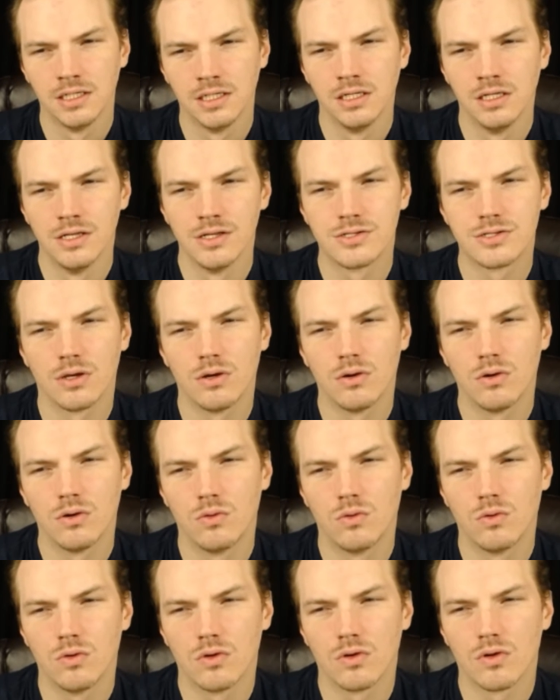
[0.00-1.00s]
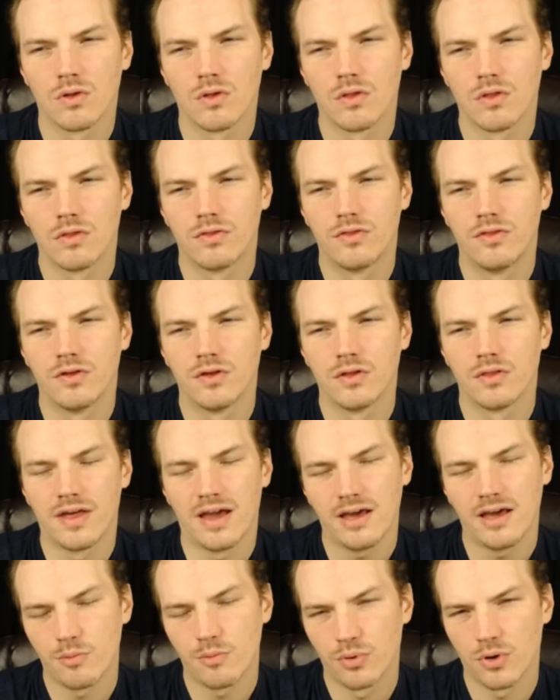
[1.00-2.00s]
So
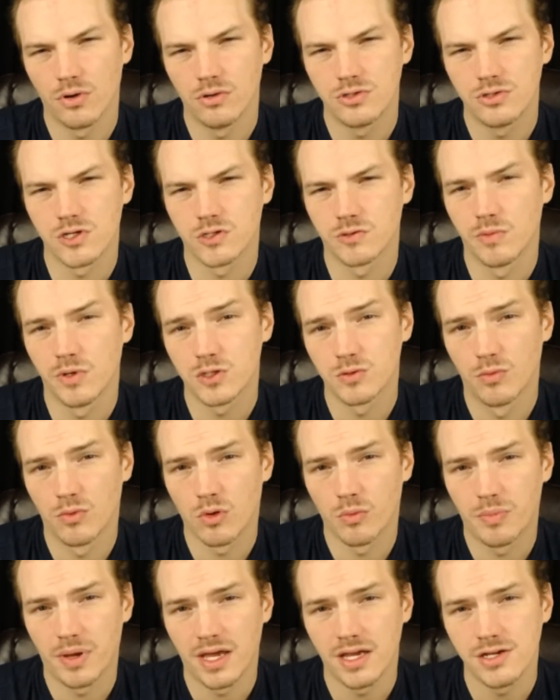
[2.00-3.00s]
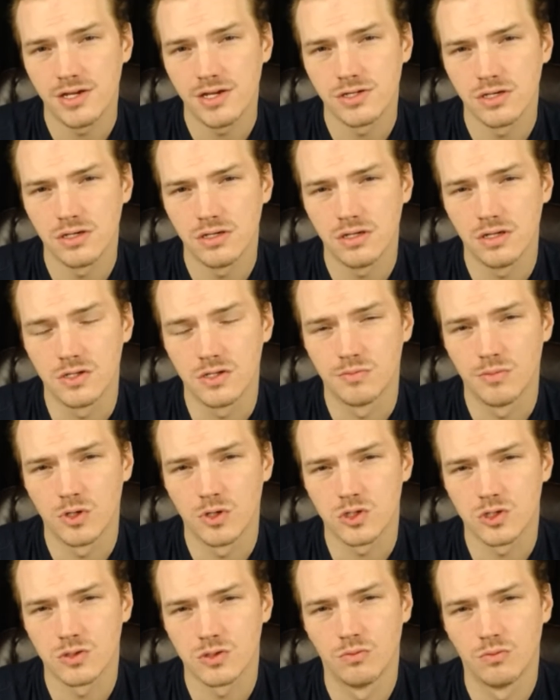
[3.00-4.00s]
that approach is much more patient. It's
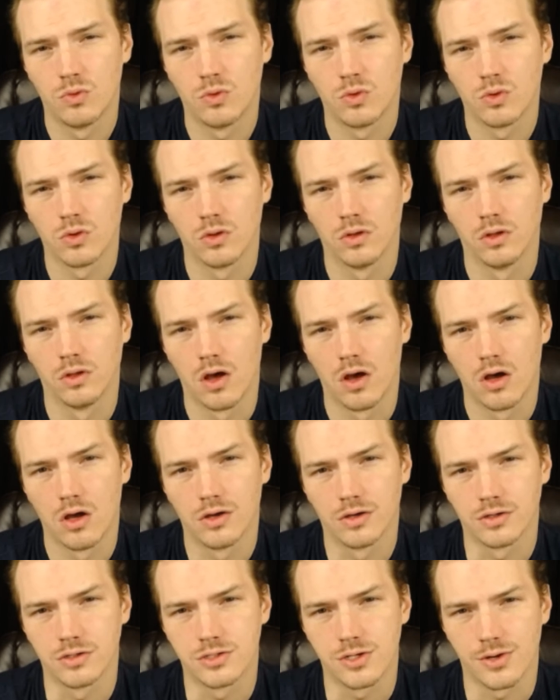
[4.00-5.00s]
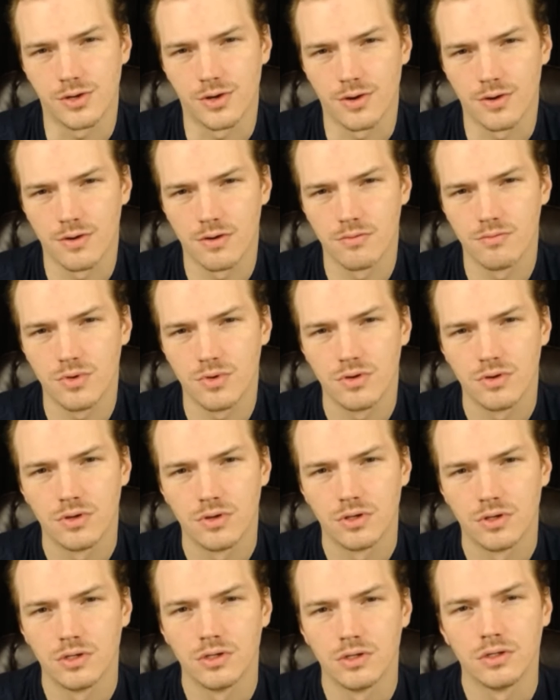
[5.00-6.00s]
much more long term.
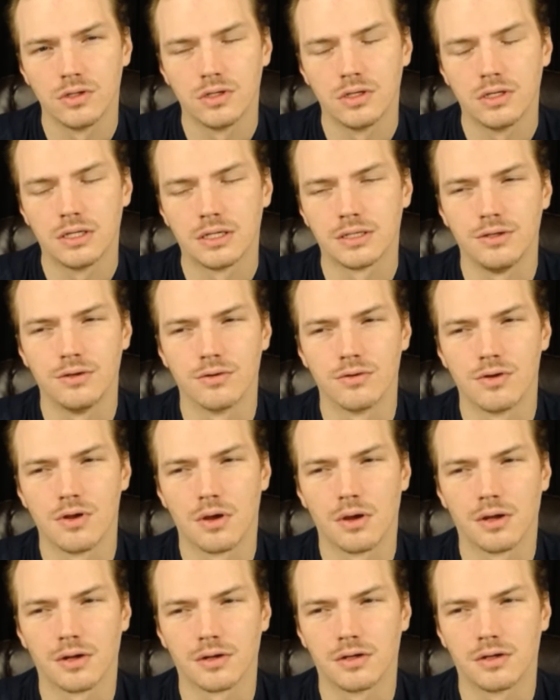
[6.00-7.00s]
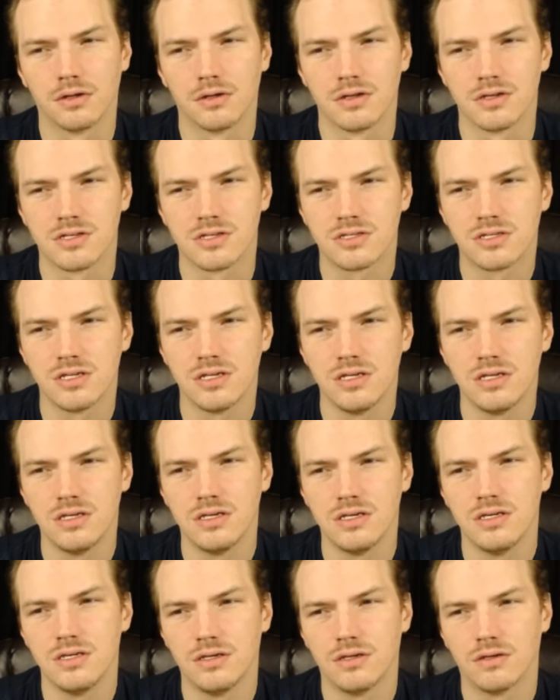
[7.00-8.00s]
You're not going to
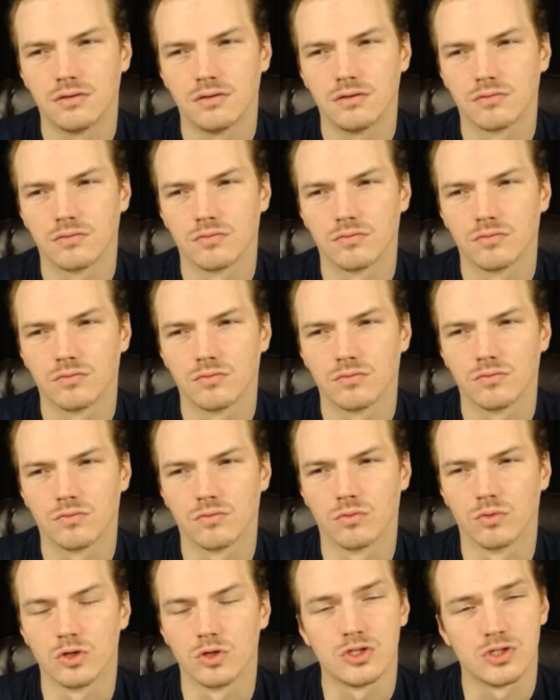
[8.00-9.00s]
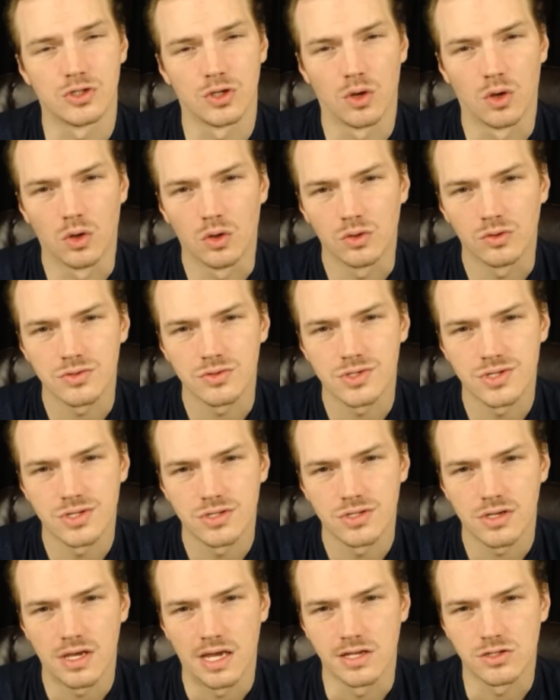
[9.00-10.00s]
see results
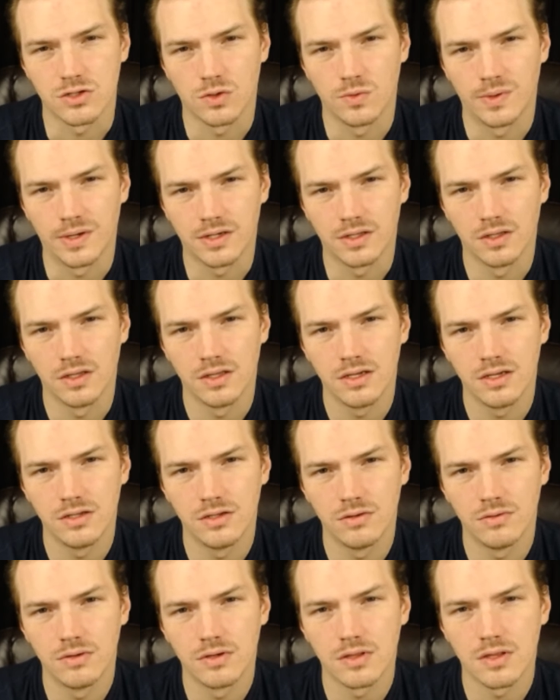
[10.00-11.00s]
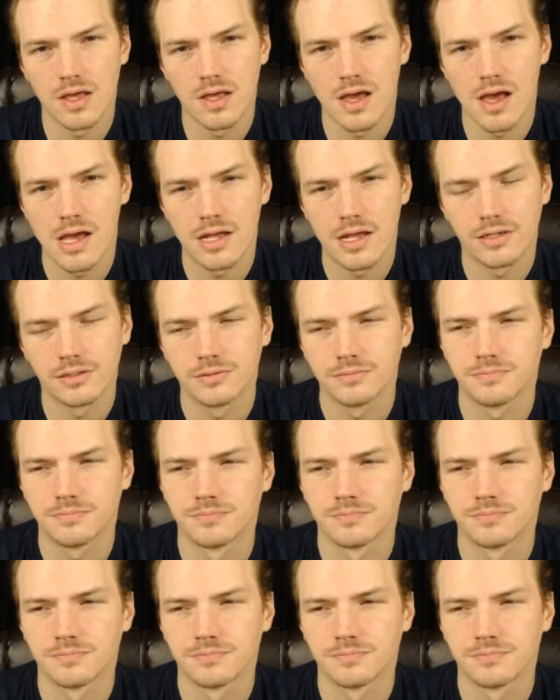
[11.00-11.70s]
as quickly doing that.